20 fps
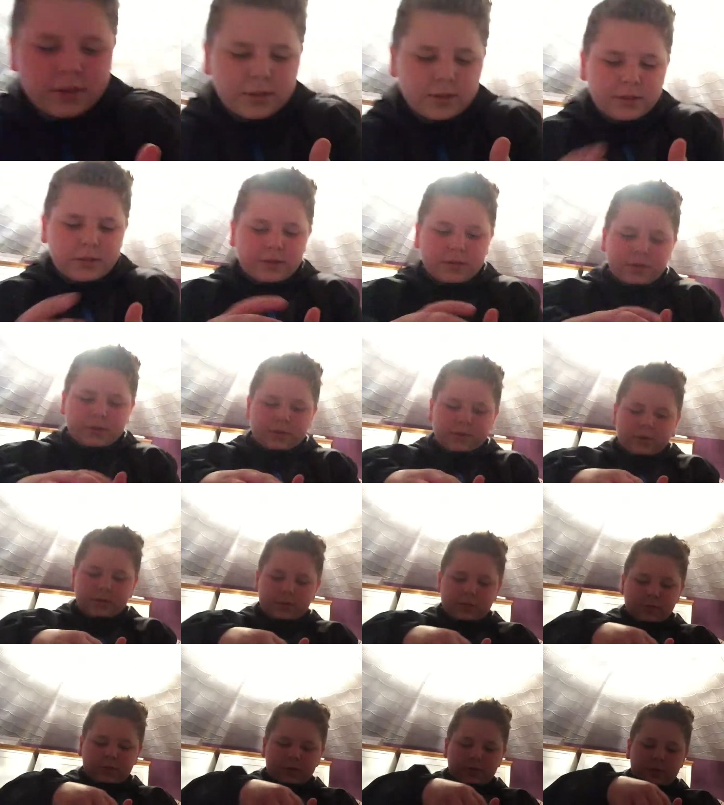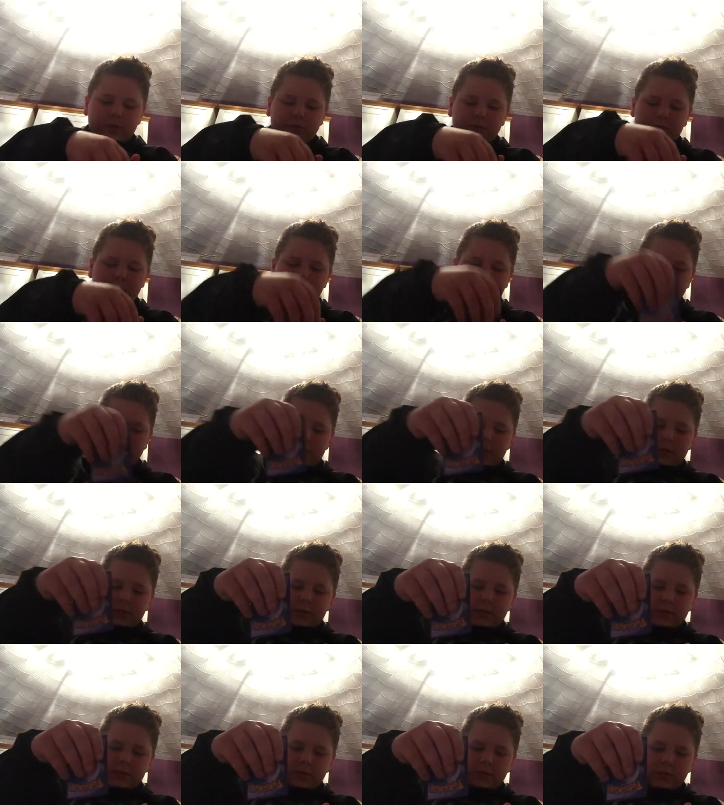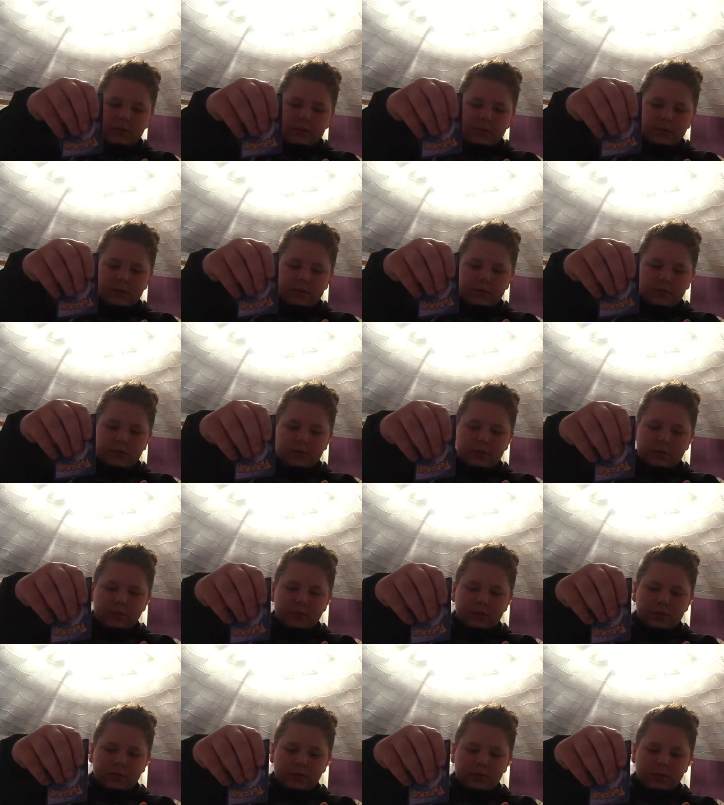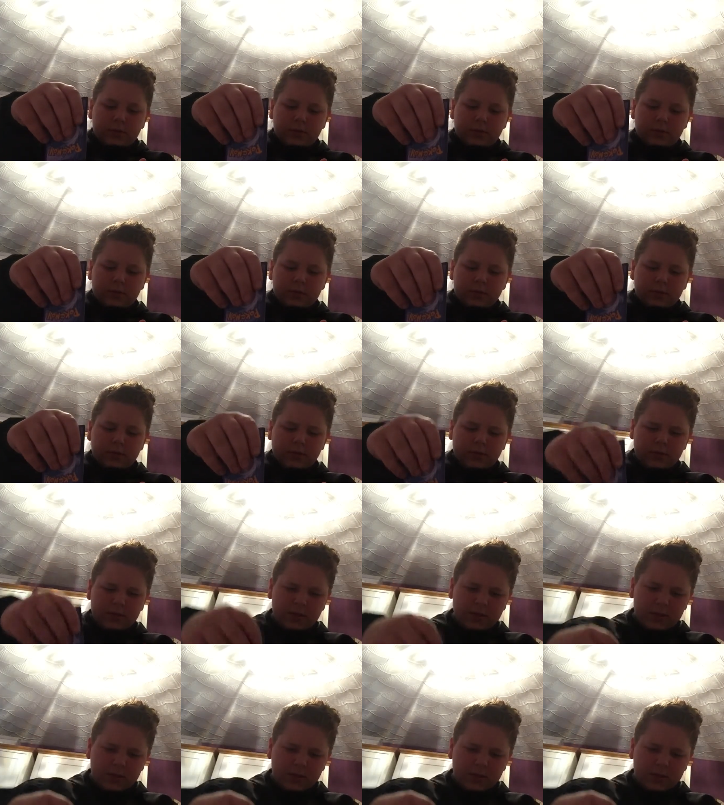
(silence)